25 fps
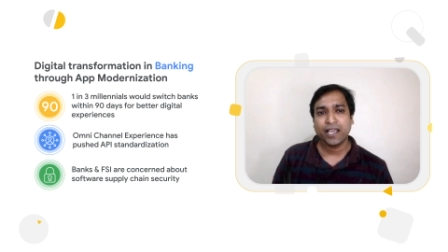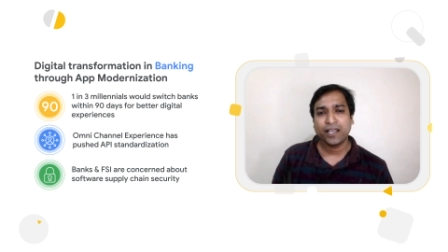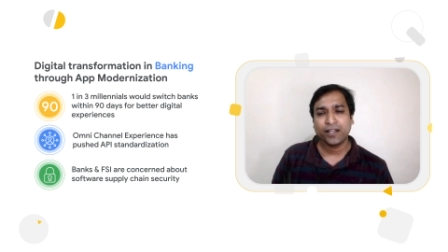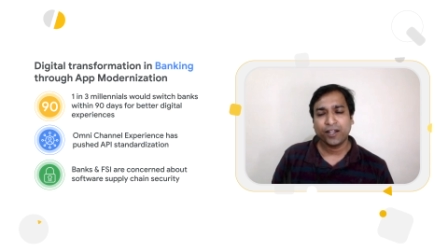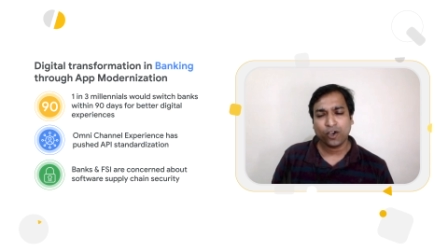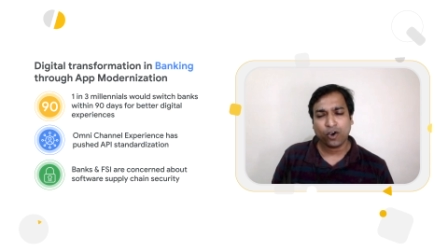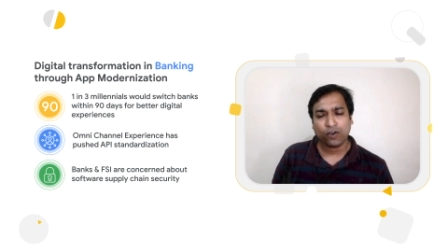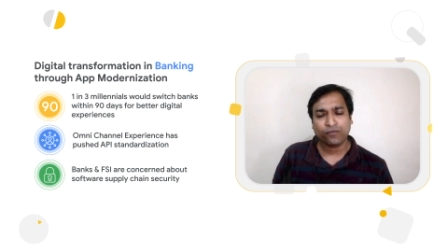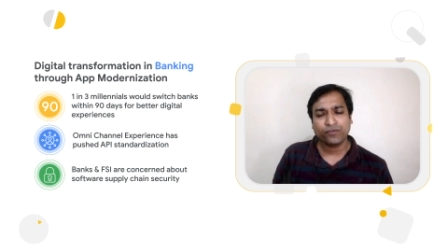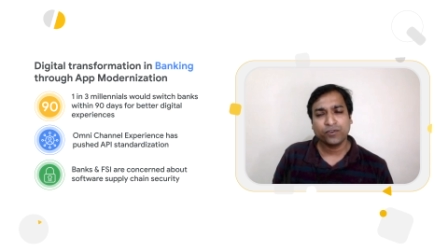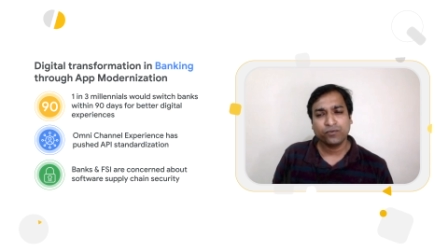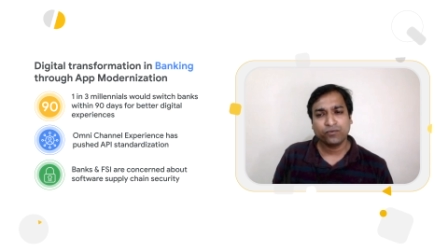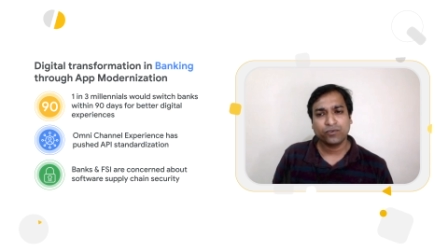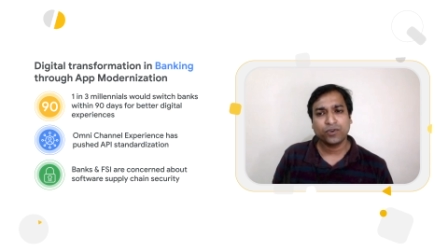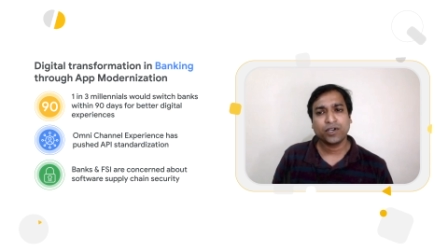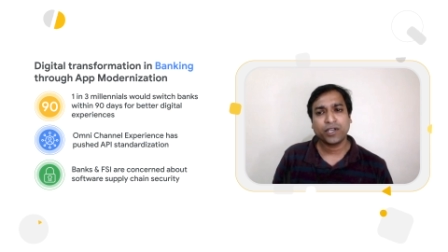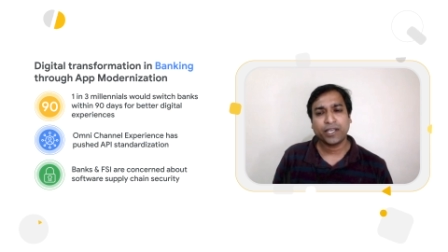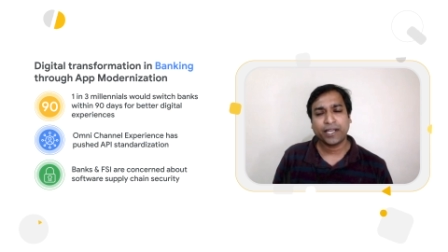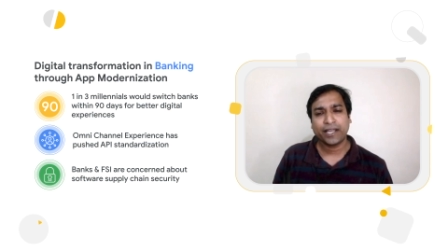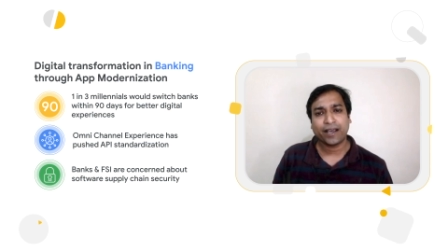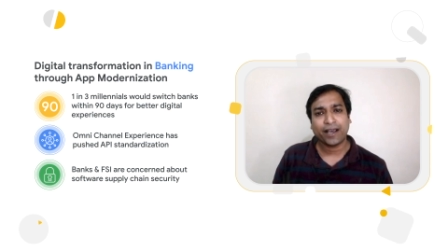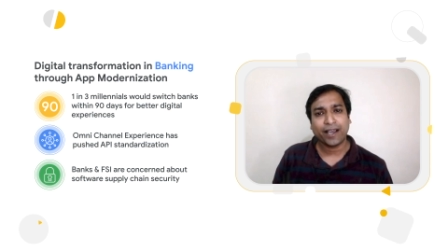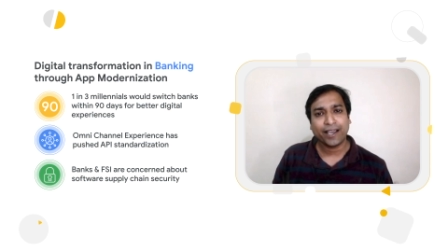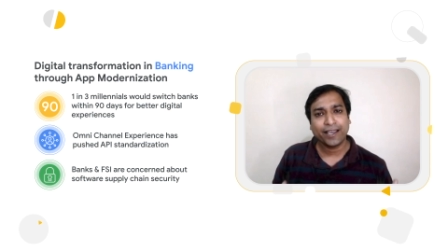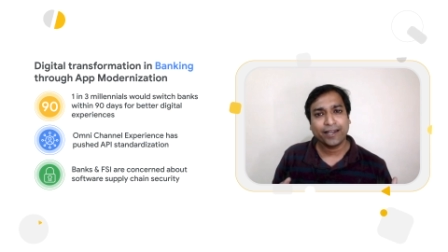They often work in
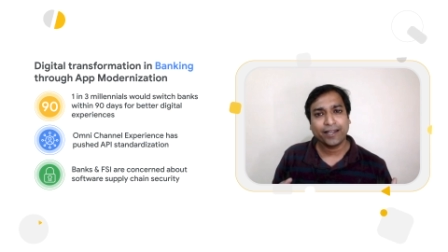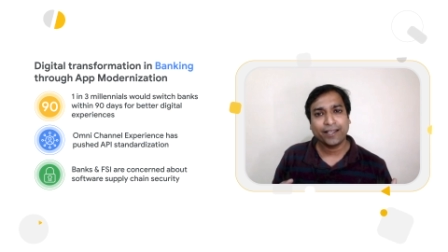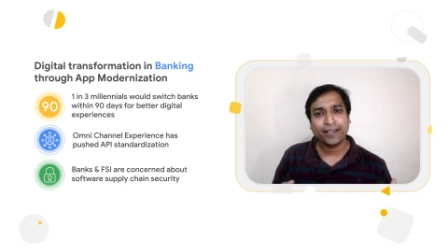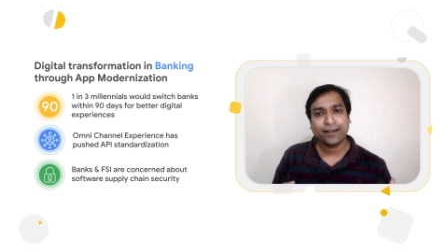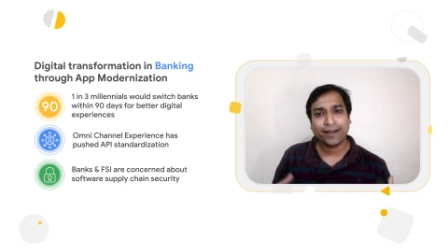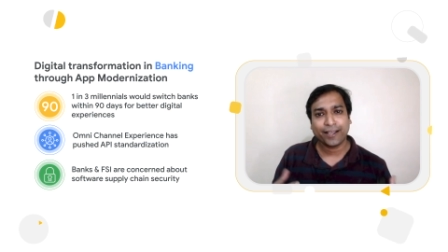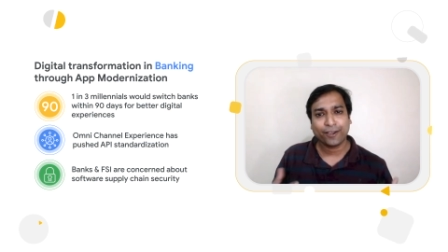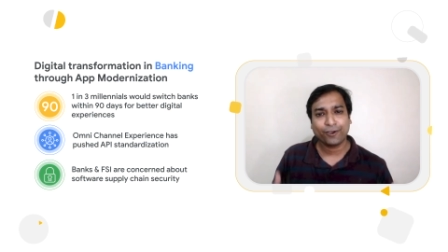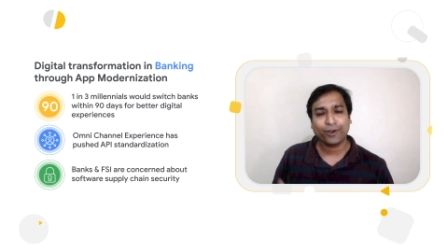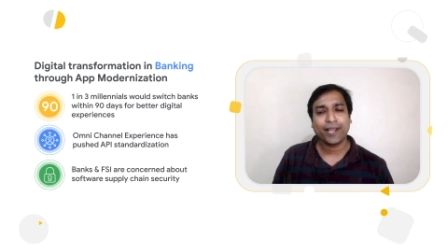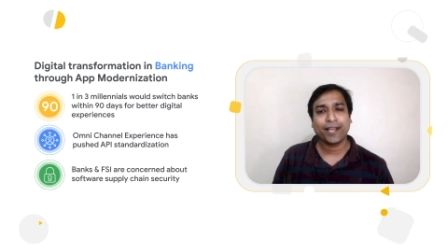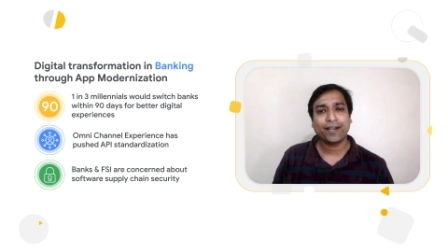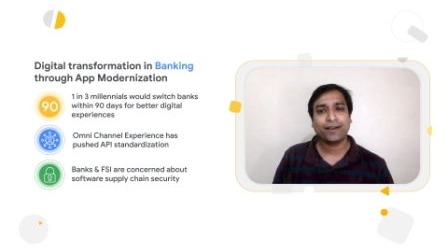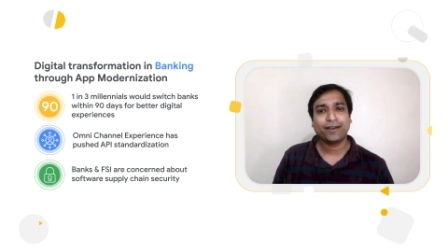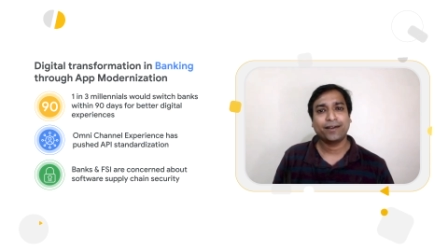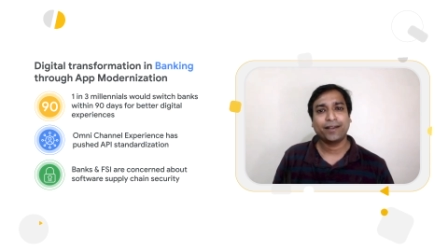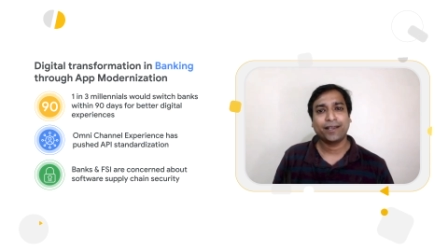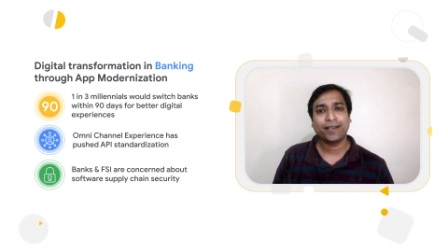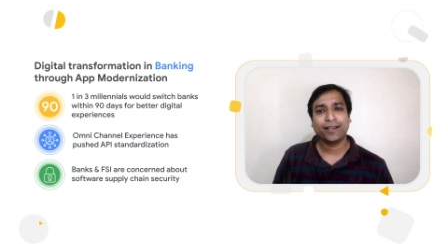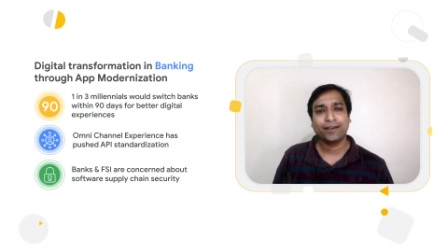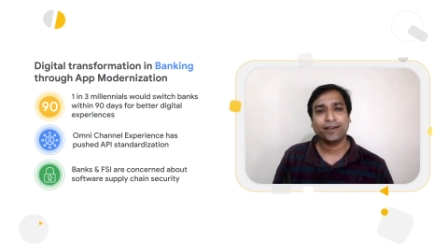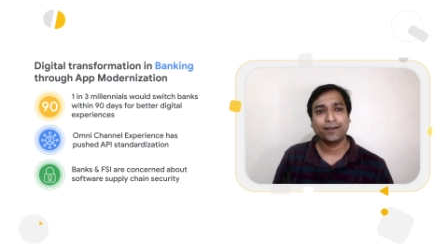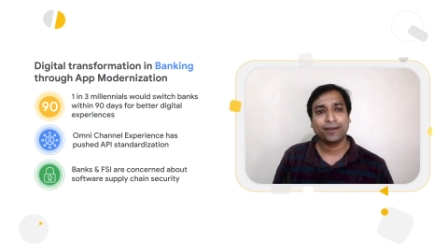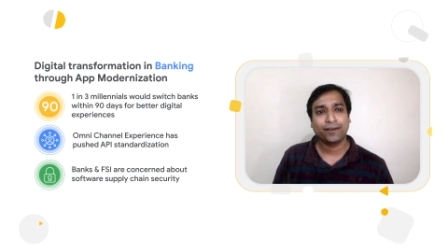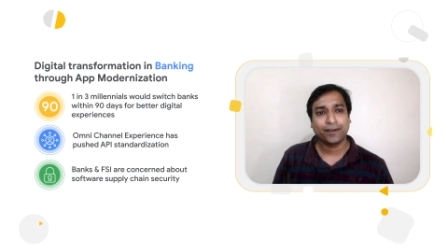a highly regulated
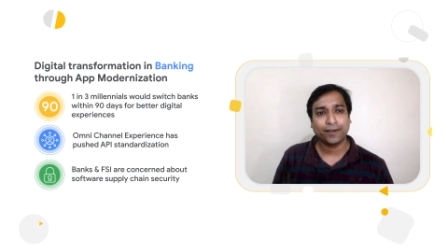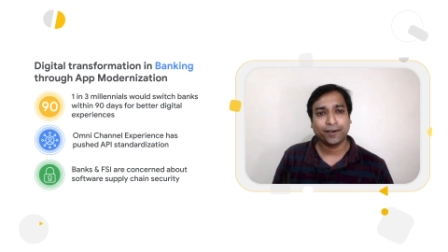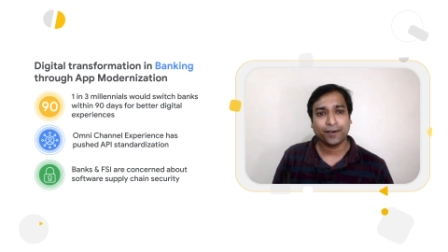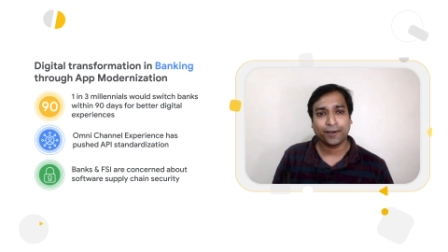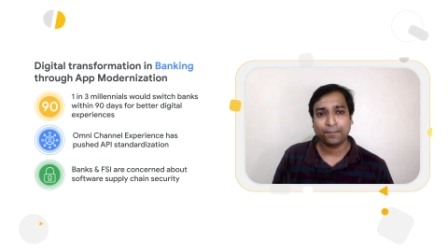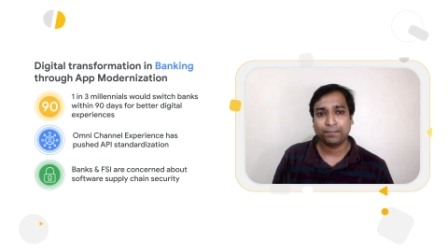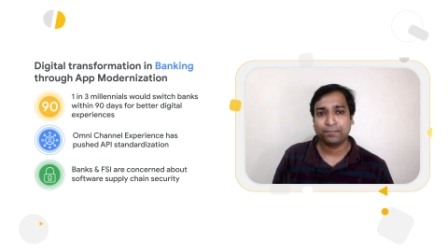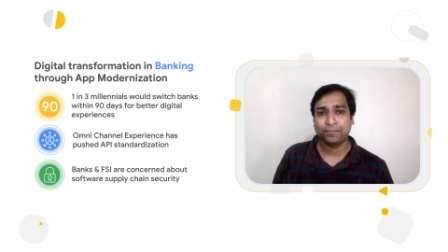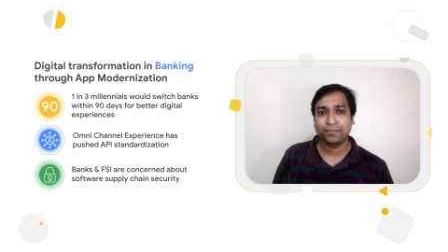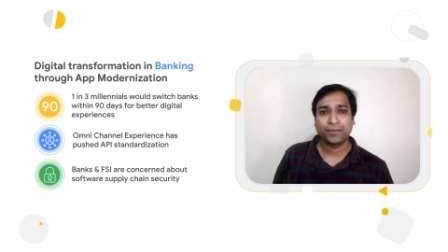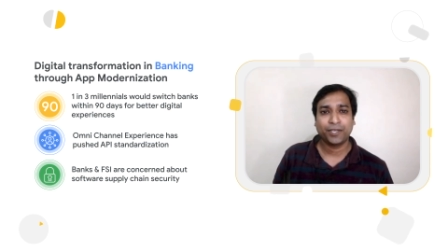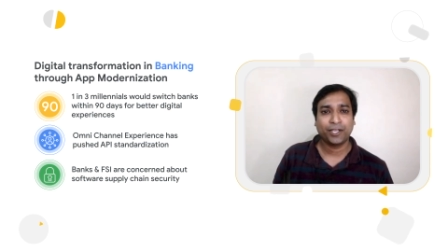and uh,